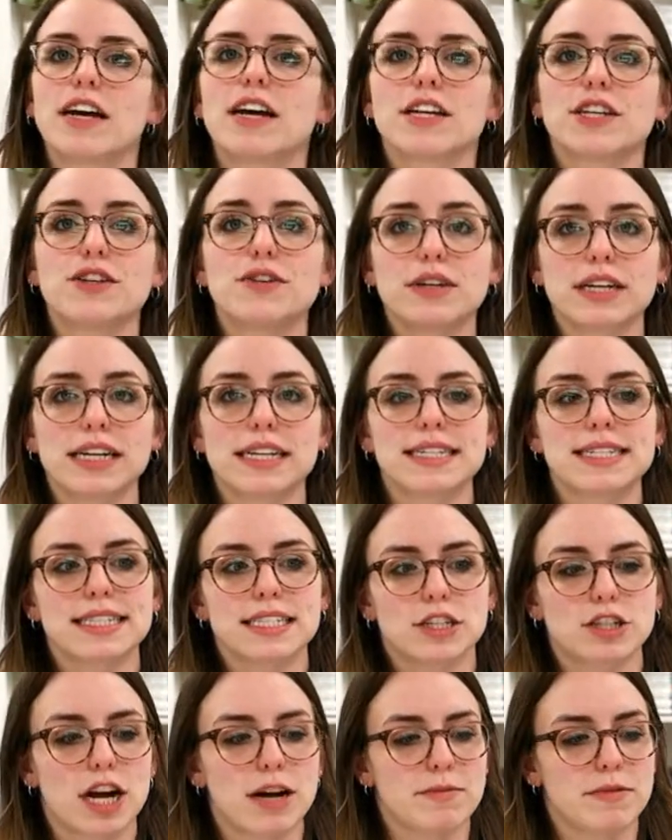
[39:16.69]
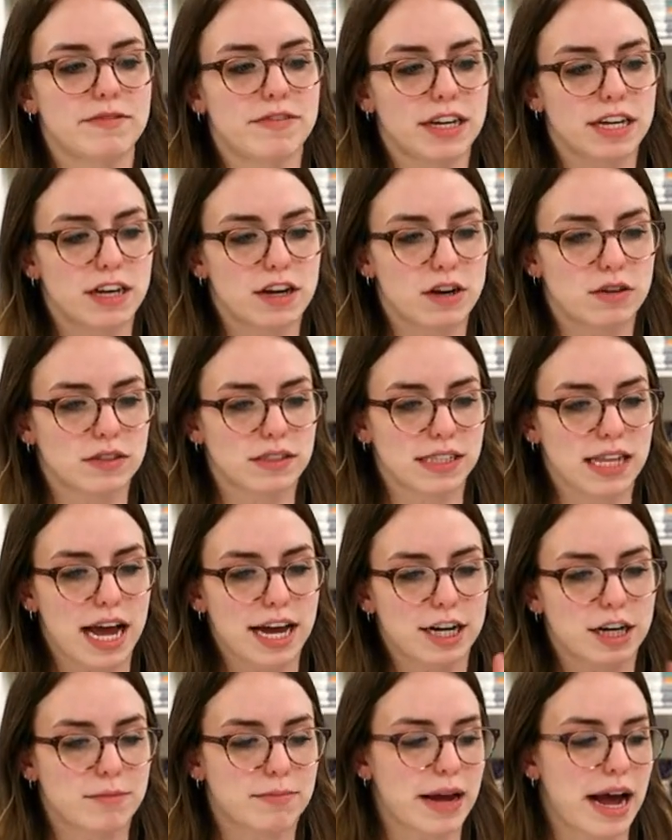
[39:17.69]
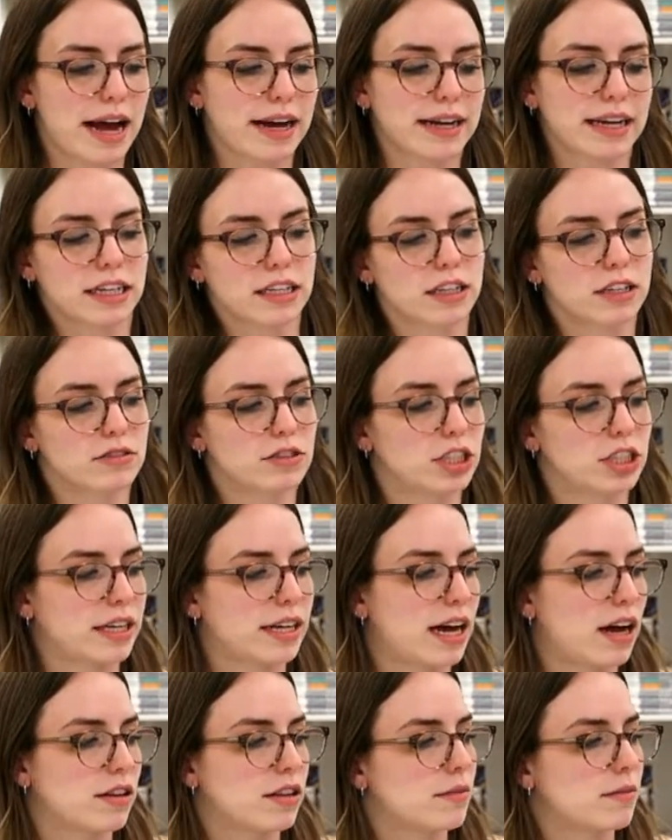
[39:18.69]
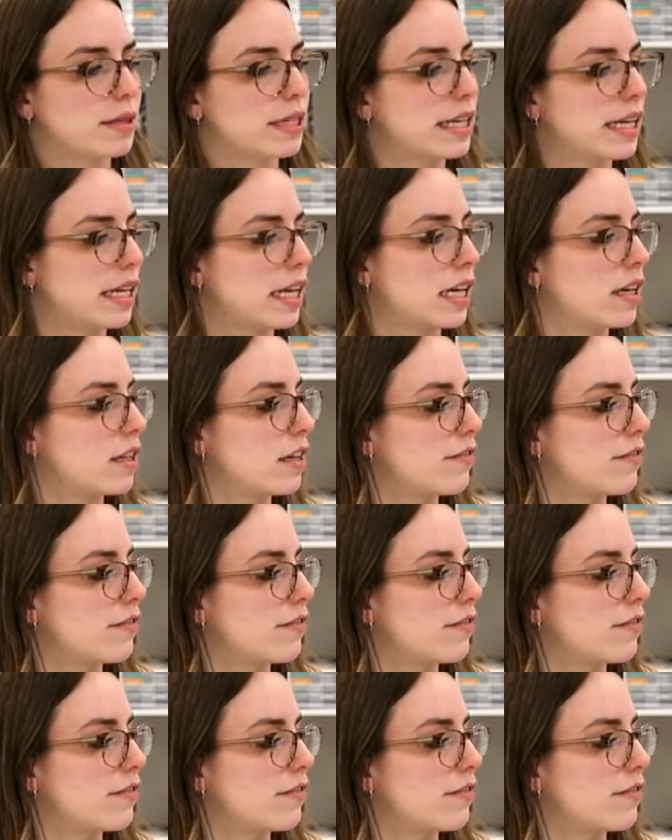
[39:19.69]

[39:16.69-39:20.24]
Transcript: you can scrub the video slider back and go check out the beginning of